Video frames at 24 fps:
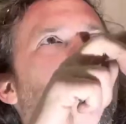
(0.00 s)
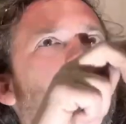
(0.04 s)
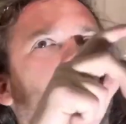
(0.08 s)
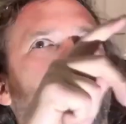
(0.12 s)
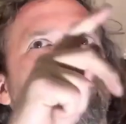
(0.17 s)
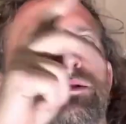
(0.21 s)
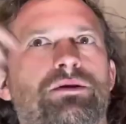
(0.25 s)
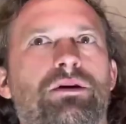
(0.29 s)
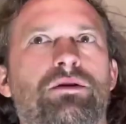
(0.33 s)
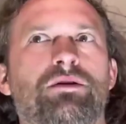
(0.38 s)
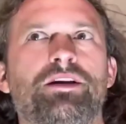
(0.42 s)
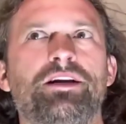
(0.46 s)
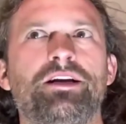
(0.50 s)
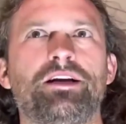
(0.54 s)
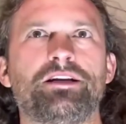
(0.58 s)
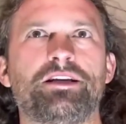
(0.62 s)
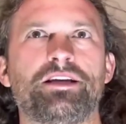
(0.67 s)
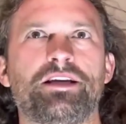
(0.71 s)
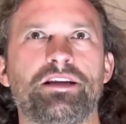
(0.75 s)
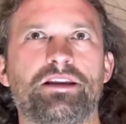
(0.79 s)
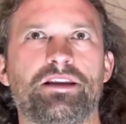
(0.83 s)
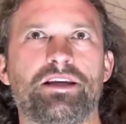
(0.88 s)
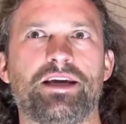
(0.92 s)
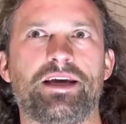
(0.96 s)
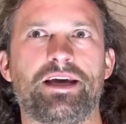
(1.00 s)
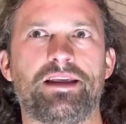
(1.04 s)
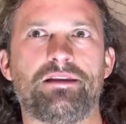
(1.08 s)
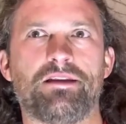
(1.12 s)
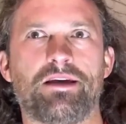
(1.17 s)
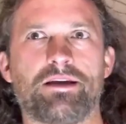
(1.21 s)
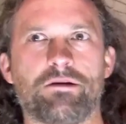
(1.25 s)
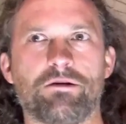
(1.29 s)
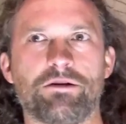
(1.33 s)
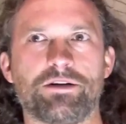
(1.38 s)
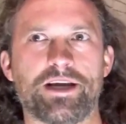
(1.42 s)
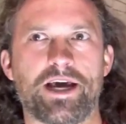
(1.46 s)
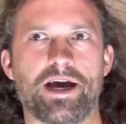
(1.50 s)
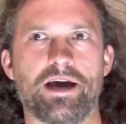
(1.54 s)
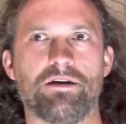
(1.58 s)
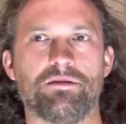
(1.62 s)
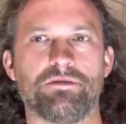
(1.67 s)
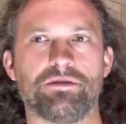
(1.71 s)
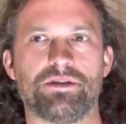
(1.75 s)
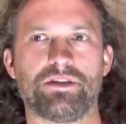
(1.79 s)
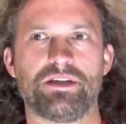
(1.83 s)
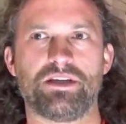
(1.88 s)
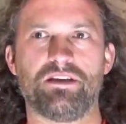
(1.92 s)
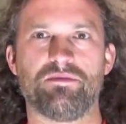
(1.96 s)
So I needed to get the headliner
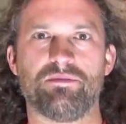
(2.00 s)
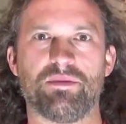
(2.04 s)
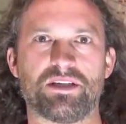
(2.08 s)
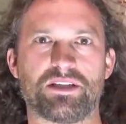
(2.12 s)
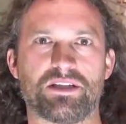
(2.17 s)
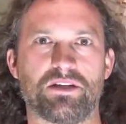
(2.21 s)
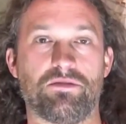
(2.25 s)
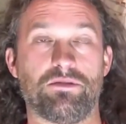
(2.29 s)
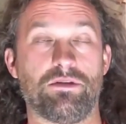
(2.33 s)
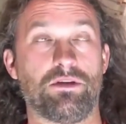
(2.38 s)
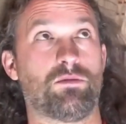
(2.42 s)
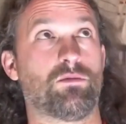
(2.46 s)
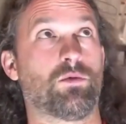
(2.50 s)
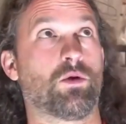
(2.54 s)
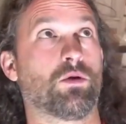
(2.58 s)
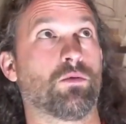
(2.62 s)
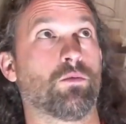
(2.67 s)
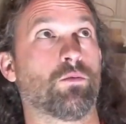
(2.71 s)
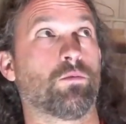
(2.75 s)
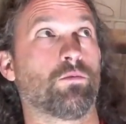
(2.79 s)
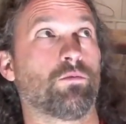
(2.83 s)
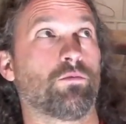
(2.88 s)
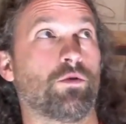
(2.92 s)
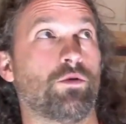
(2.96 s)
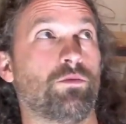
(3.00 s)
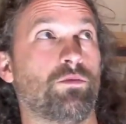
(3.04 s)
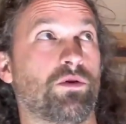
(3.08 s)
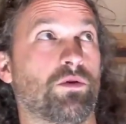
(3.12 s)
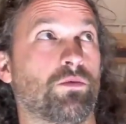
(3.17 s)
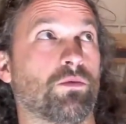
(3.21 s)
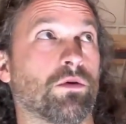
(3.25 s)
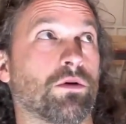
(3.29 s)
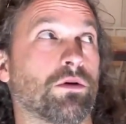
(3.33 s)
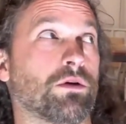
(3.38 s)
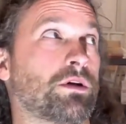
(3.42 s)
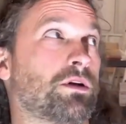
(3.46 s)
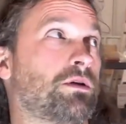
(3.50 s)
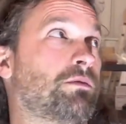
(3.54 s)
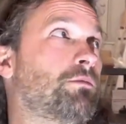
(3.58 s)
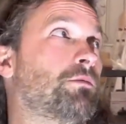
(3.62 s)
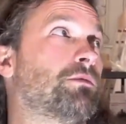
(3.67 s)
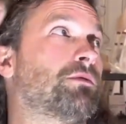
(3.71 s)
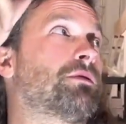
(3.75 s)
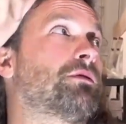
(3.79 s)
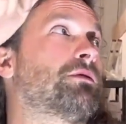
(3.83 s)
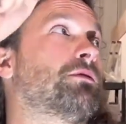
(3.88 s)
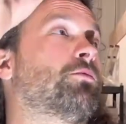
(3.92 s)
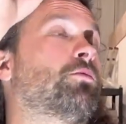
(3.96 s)
down to give myself a little more room to work
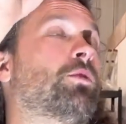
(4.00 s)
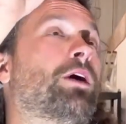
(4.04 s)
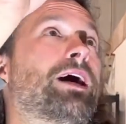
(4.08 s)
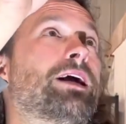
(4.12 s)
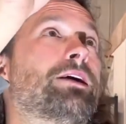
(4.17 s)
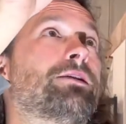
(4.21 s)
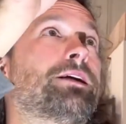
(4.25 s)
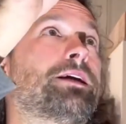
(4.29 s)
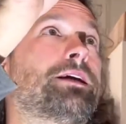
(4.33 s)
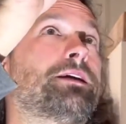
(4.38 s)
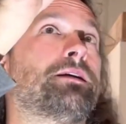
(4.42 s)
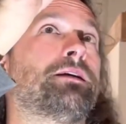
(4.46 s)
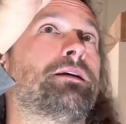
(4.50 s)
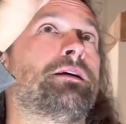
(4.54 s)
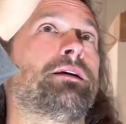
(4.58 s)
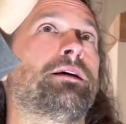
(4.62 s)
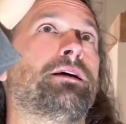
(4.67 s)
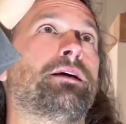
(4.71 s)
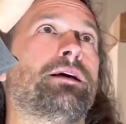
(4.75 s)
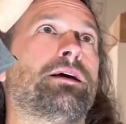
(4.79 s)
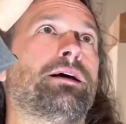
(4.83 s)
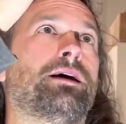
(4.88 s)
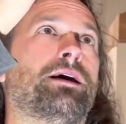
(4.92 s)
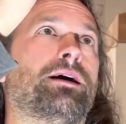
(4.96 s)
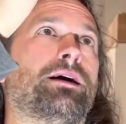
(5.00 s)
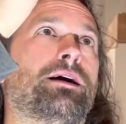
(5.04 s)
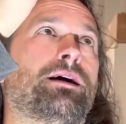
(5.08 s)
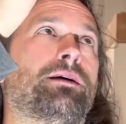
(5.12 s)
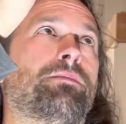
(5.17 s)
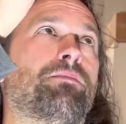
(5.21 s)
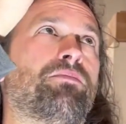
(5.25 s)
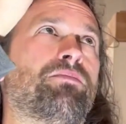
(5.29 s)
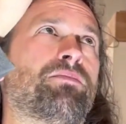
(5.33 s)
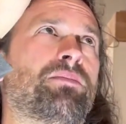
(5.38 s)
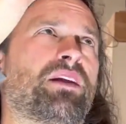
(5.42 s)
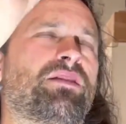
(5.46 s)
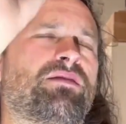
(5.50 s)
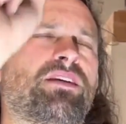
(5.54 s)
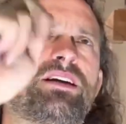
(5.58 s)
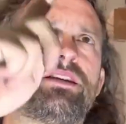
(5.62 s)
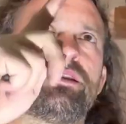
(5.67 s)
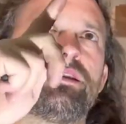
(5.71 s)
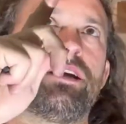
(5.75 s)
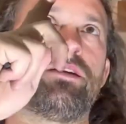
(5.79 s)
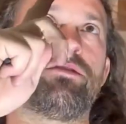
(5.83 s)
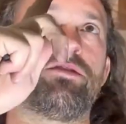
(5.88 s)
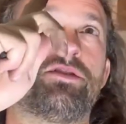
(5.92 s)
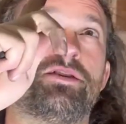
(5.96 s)
with the wiring. I've
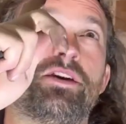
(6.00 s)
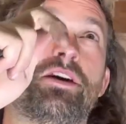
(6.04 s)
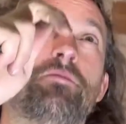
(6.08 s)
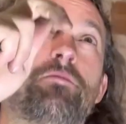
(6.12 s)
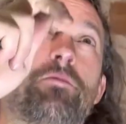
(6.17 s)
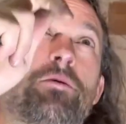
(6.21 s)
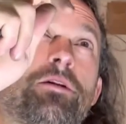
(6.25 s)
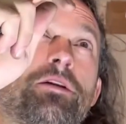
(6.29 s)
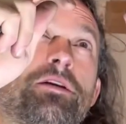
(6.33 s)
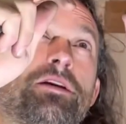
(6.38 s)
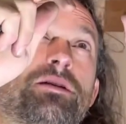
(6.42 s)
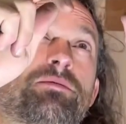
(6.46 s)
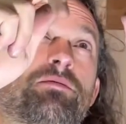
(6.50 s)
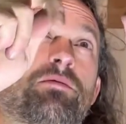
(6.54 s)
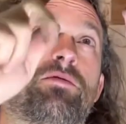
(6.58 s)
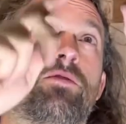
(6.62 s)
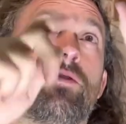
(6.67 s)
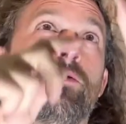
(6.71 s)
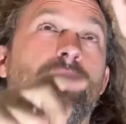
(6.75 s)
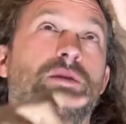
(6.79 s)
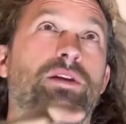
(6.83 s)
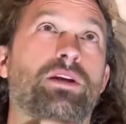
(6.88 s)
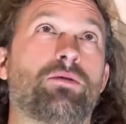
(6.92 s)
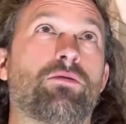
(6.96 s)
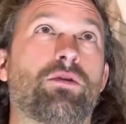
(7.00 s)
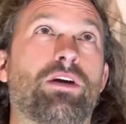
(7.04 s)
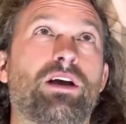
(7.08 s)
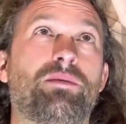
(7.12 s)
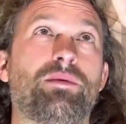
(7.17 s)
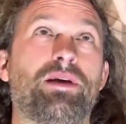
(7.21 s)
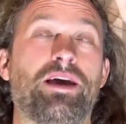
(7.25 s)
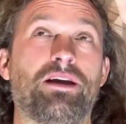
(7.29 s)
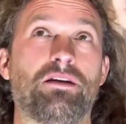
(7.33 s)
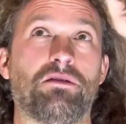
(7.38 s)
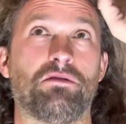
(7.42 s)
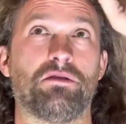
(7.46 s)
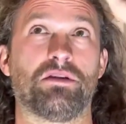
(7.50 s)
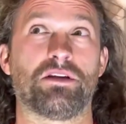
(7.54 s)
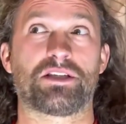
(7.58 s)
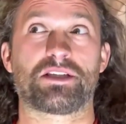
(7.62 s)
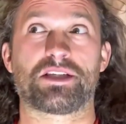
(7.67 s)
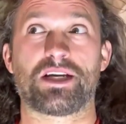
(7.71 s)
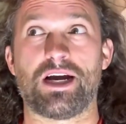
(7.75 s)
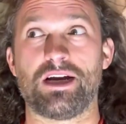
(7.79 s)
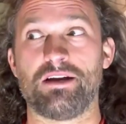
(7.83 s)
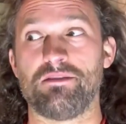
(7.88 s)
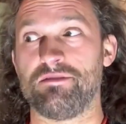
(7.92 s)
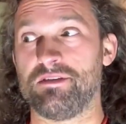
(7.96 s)
actually never done one of these before, but the grab handle on the
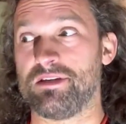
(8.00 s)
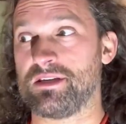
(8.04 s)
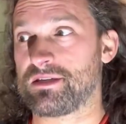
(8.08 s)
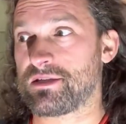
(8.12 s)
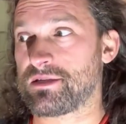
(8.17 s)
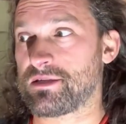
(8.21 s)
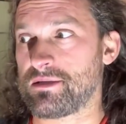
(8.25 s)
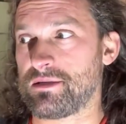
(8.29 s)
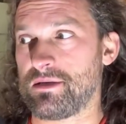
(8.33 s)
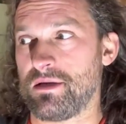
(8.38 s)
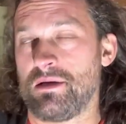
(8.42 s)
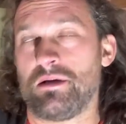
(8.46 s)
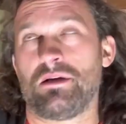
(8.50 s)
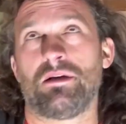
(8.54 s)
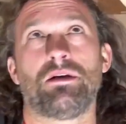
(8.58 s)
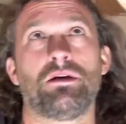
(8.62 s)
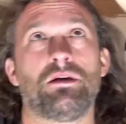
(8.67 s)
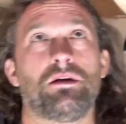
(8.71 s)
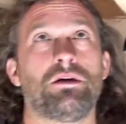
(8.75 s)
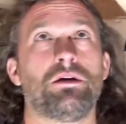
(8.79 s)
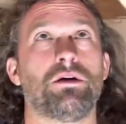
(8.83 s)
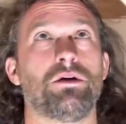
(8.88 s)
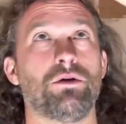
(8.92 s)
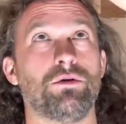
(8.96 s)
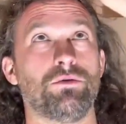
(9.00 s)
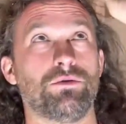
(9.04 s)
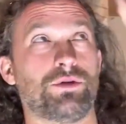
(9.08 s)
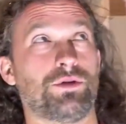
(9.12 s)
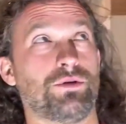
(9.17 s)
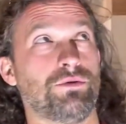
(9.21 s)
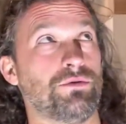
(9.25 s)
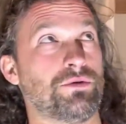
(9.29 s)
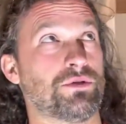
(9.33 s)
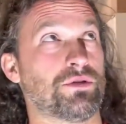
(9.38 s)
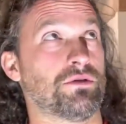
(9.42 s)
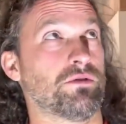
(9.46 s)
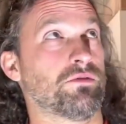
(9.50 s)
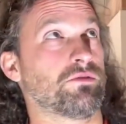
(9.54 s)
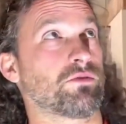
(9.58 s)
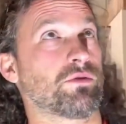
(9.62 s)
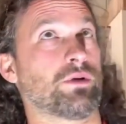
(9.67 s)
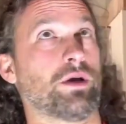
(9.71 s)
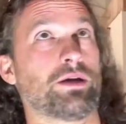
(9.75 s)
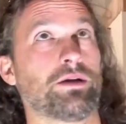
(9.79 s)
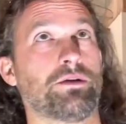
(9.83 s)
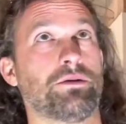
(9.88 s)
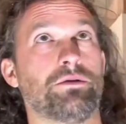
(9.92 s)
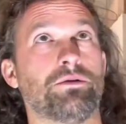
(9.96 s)
side of this 02
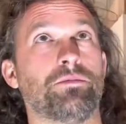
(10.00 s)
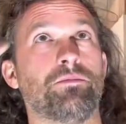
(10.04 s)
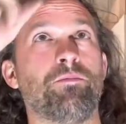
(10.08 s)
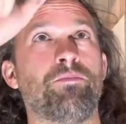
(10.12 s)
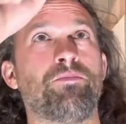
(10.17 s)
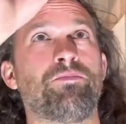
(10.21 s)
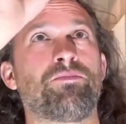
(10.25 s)
Silverado,